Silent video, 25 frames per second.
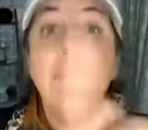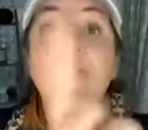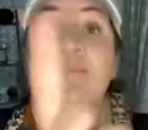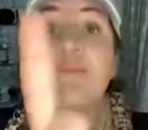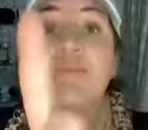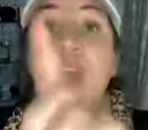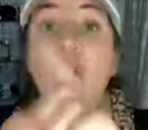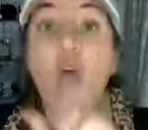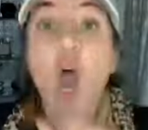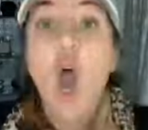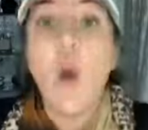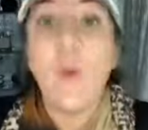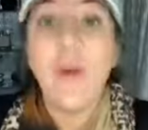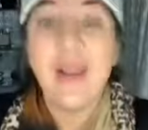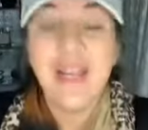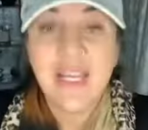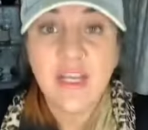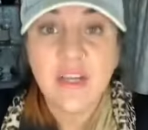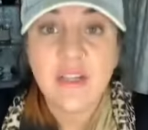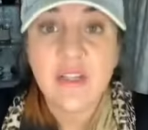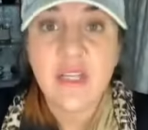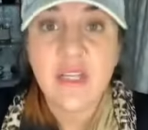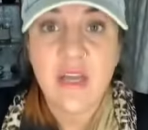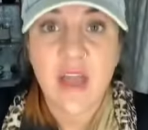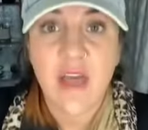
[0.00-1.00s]
Oh, and here's
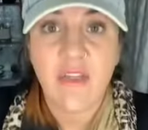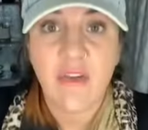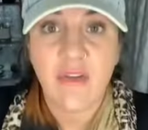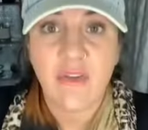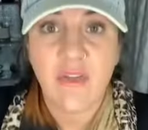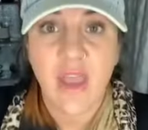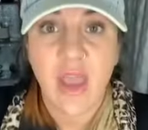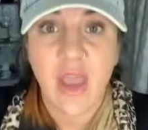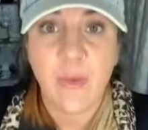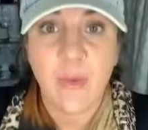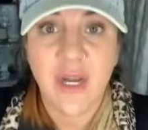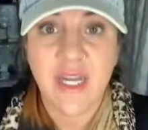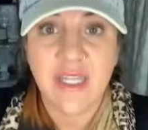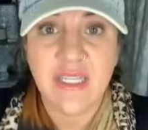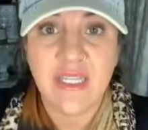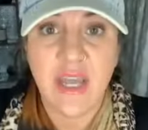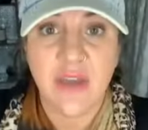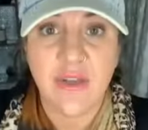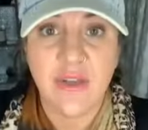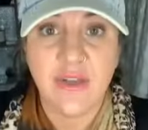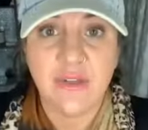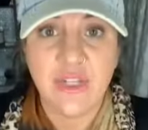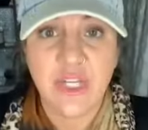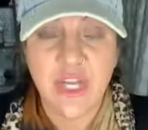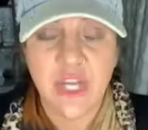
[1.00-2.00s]
another thing I want to tell you
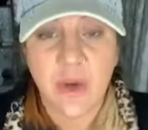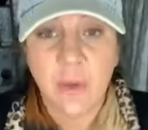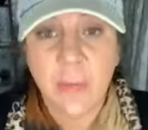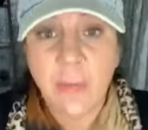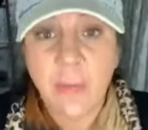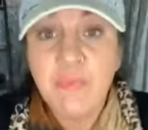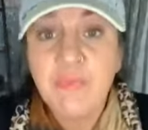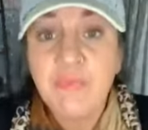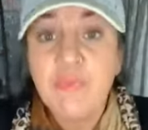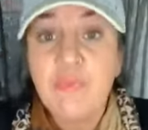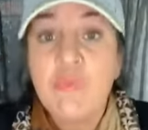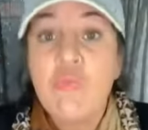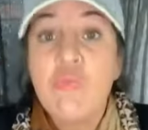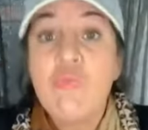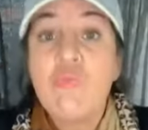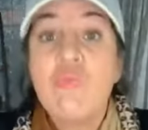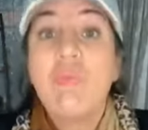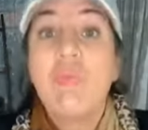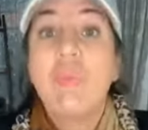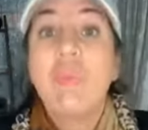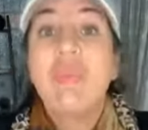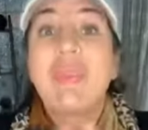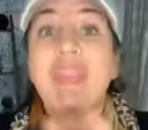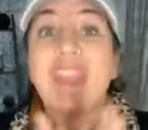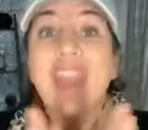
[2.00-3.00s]
too.
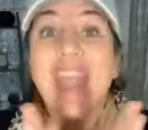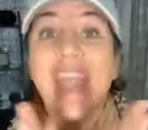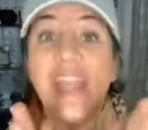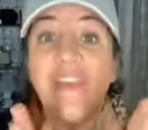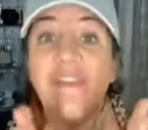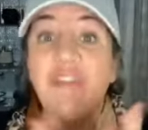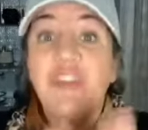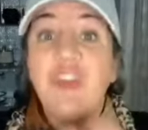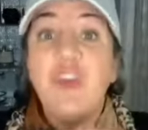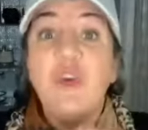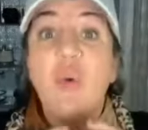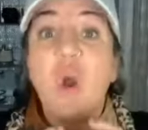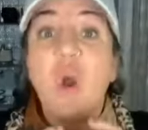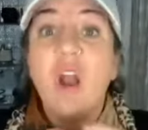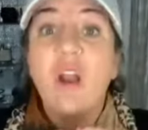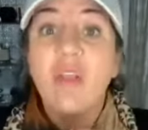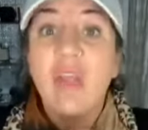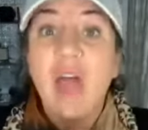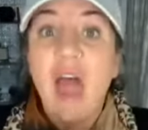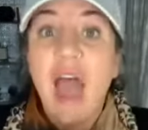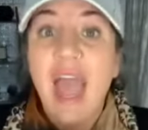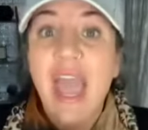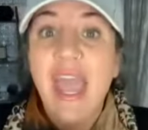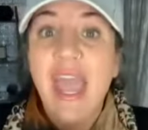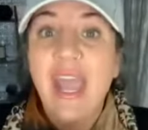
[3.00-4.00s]
If you are
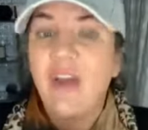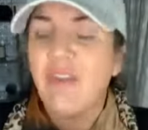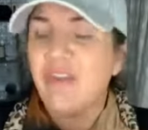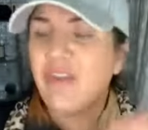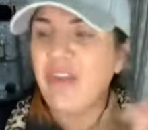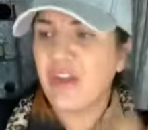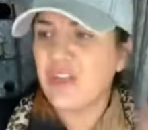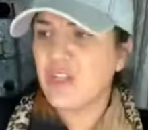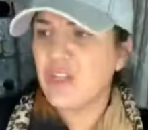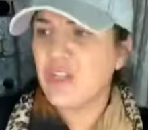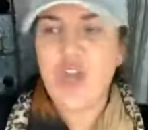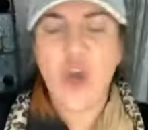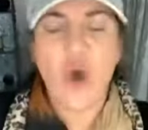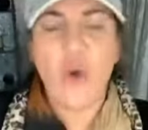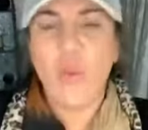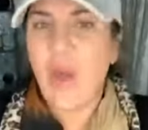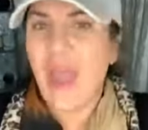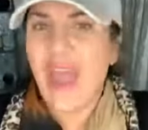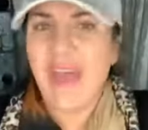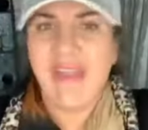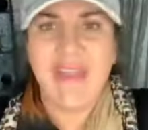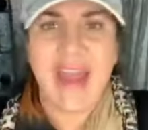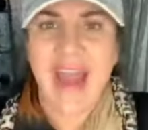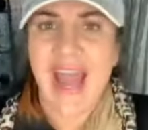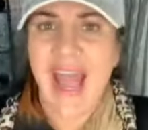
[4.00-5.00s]
like, there's no way that
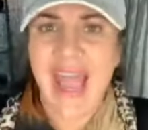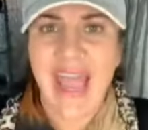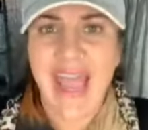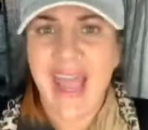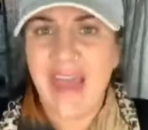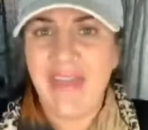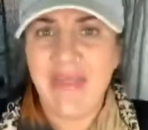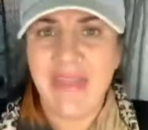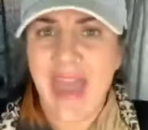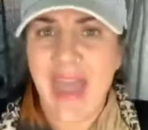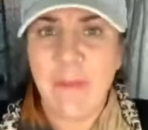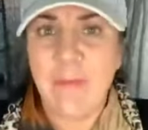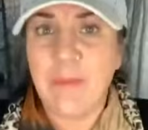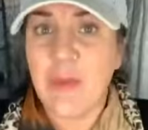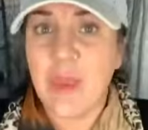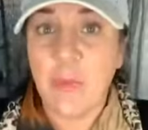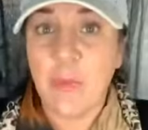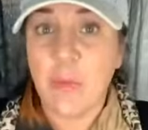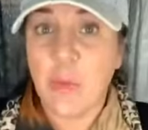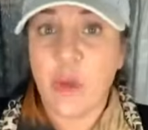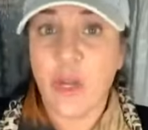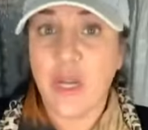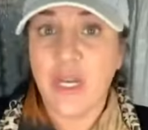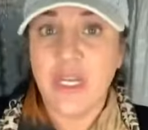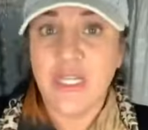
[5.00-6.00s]
I, that people are
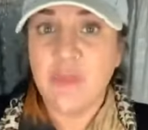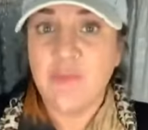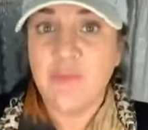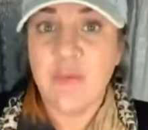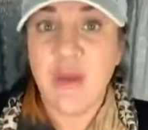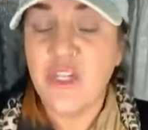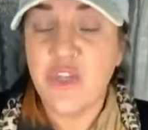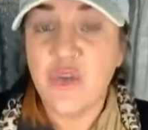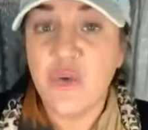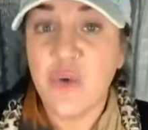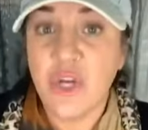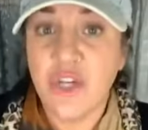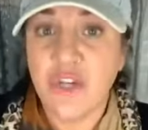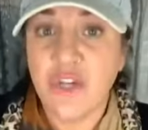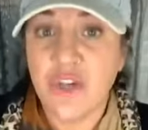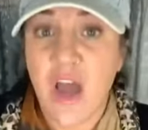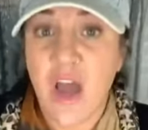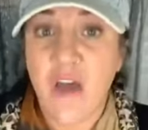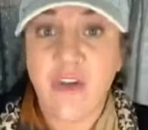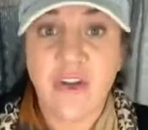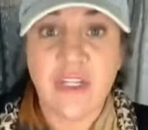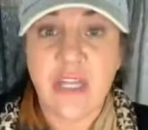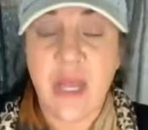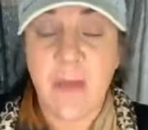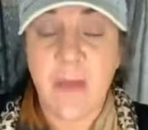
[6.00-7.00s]
going to spend $200
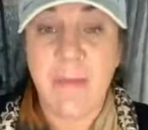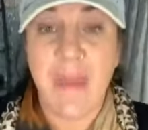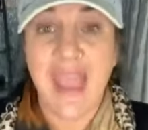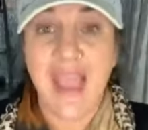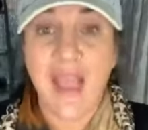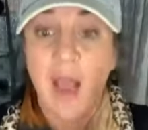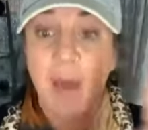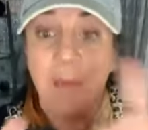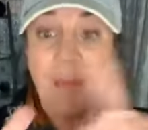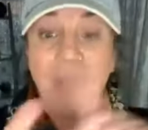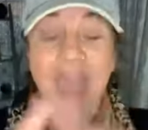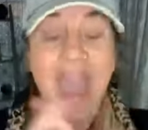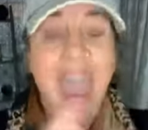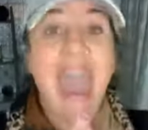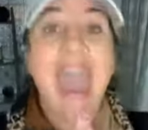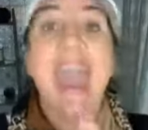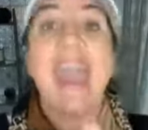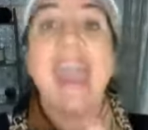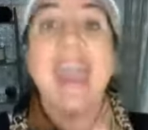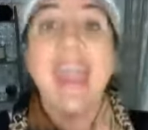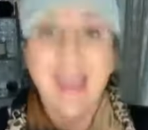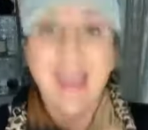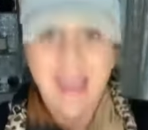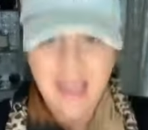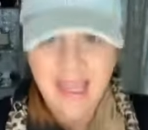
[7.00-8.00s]
on makeup. A,
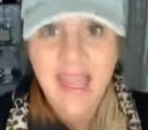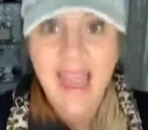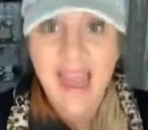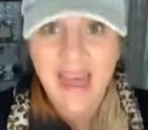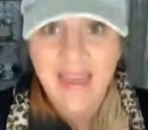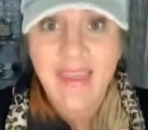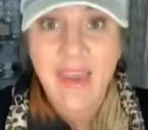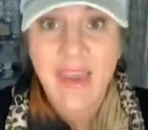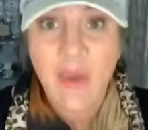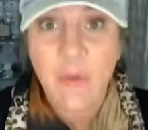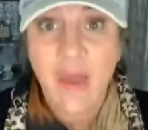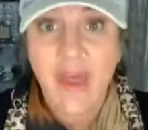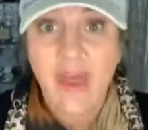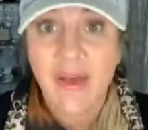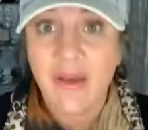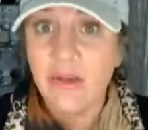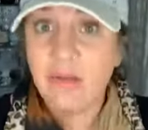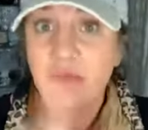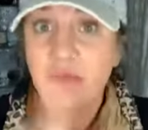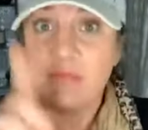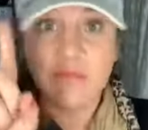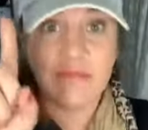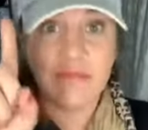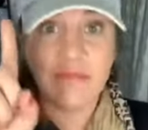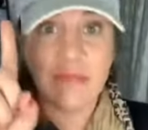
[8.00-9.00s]
yeah, they will.
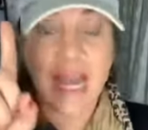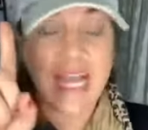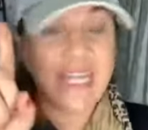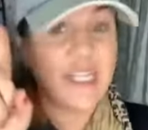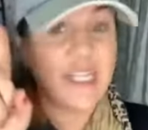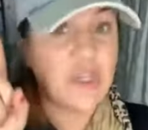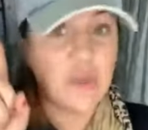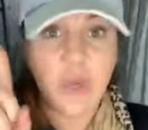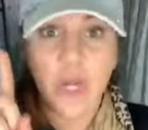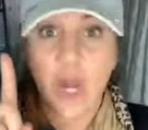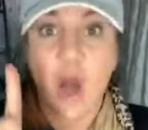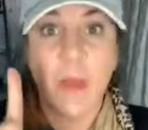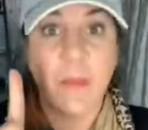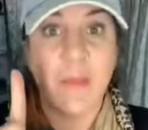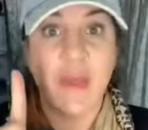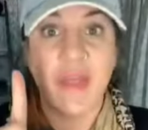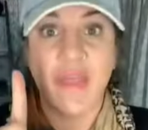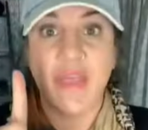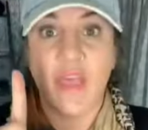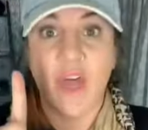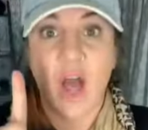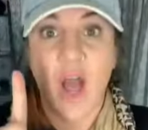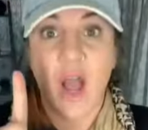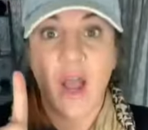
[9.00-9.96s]
I do it all month long.